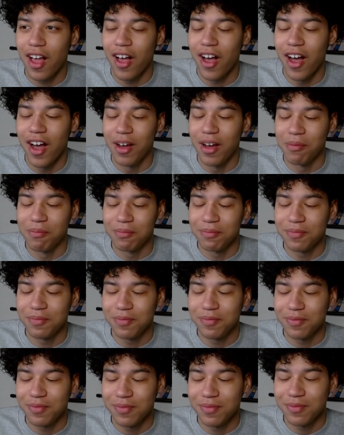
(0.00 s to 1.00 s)
um
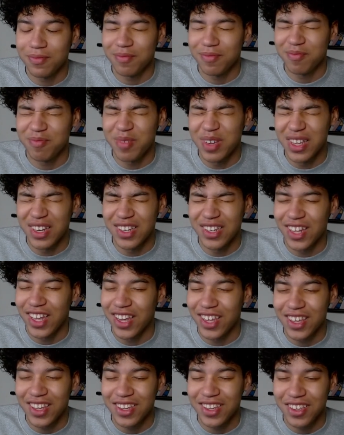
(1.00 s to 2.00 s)
been
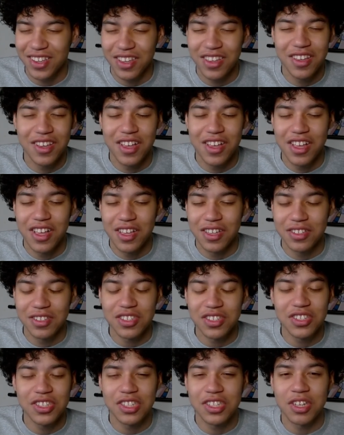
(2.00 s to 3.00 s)
like
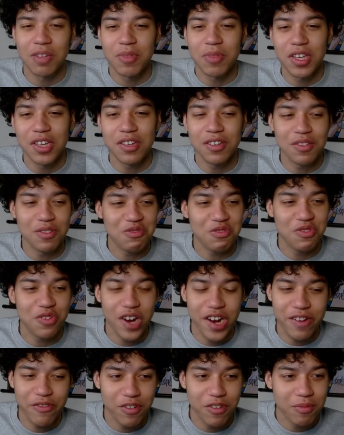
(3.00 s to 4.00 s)
just something
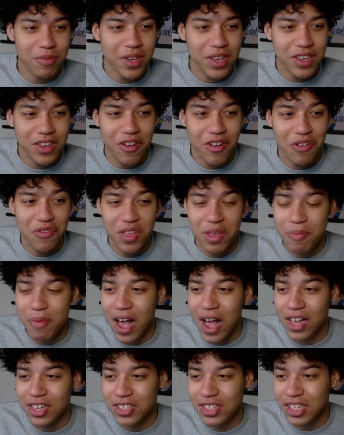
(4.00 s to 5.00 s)
great for me over the
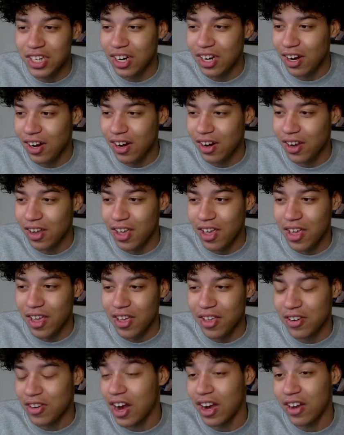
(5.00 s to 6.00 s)
past year,
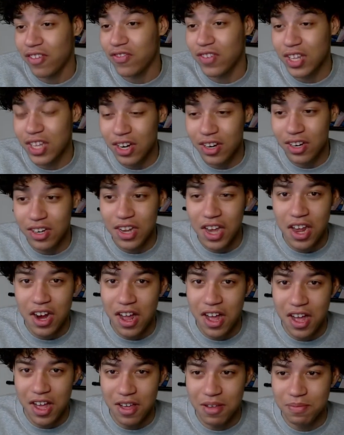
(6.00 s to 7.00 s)
not even a year yet.
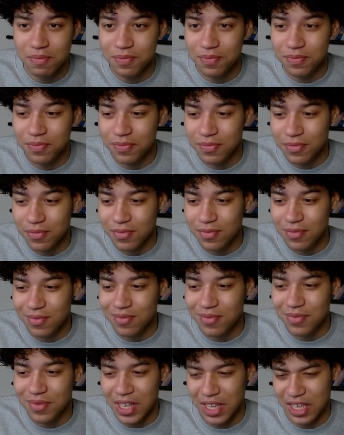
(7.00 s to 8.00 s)
Um
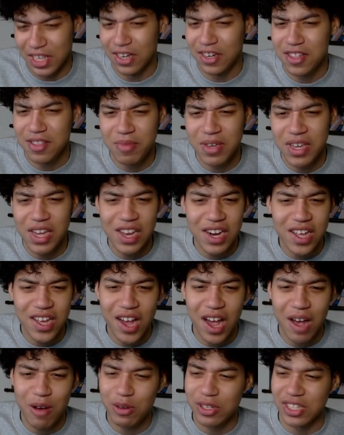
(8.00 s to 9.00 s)
and in the beginning
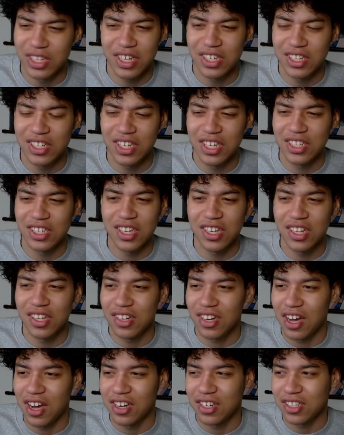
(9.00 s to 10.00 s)
I wasn't
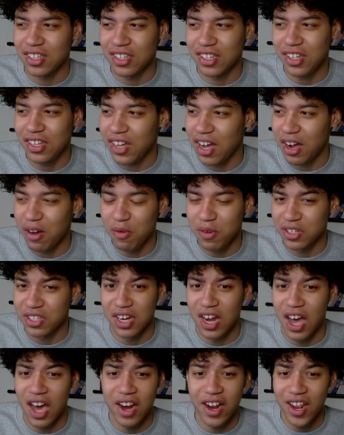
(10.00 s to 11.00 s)
consistent, honestly. I was
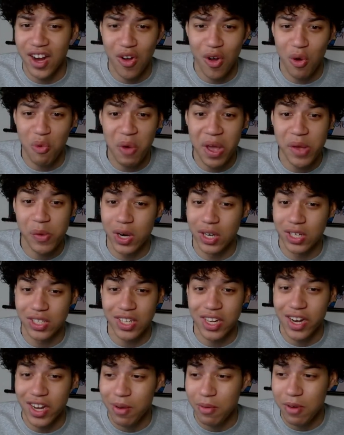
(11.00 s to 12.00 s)
not at all, way worse
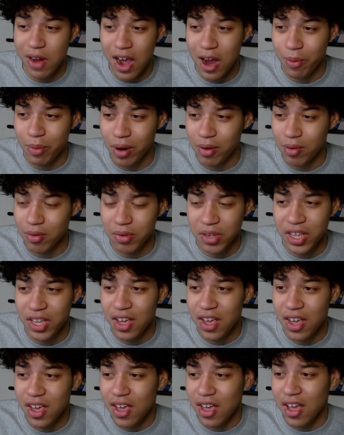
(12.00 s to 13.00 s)
than I am now, probably.
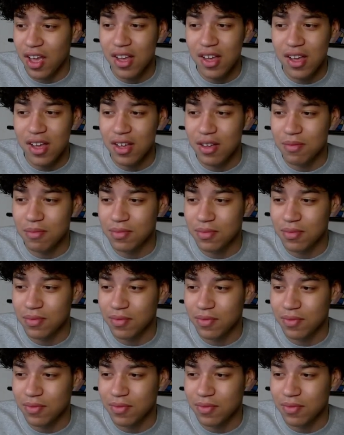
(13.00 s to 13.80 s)
Um